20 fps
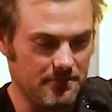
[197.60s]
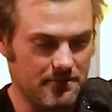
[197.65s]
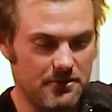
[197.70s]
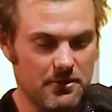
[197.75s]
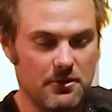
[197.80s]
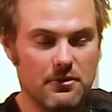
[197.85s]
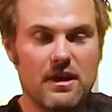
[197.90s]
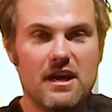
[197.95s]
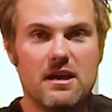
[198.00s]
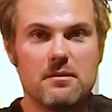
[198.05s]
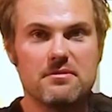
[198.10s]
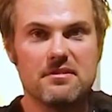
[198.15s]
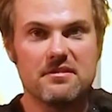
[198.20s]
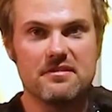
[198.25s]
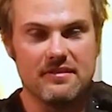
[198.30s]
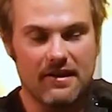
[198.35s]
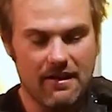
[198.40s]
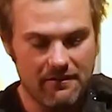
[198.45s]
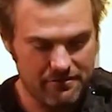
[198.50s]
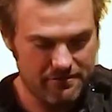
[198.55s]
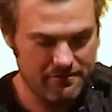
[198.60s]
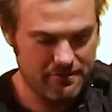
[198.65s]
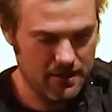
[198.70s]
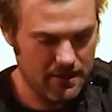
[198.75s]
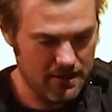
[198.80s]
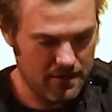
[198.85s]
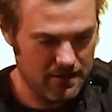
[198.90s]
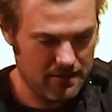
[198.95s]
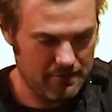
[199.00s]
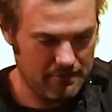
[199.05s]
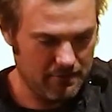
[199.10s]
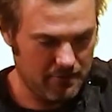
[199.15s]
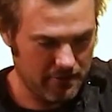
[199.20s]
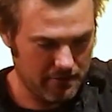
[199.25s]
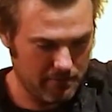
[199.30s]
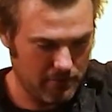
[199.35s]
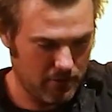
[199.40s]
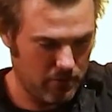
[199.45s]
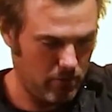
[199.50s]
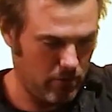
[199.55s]
and do heaps of stuff
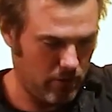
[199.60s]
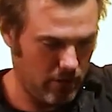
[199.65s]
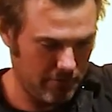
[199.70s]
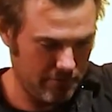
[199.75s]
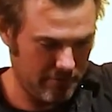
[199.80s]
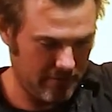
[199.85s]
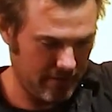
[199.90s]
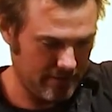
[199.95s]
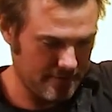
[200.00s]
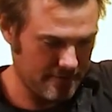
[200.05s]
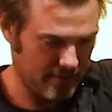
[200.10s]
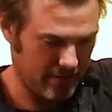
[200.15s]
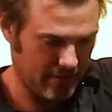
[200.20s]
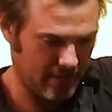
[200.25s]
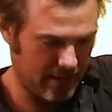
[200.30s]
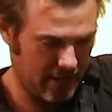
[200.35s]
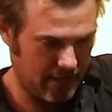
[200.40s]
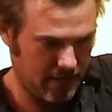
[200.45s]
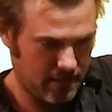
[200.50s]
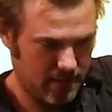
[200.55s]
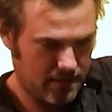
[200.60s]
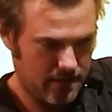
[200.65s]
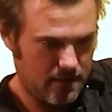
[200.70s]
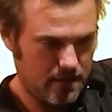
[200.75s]
like my wife thinks I can.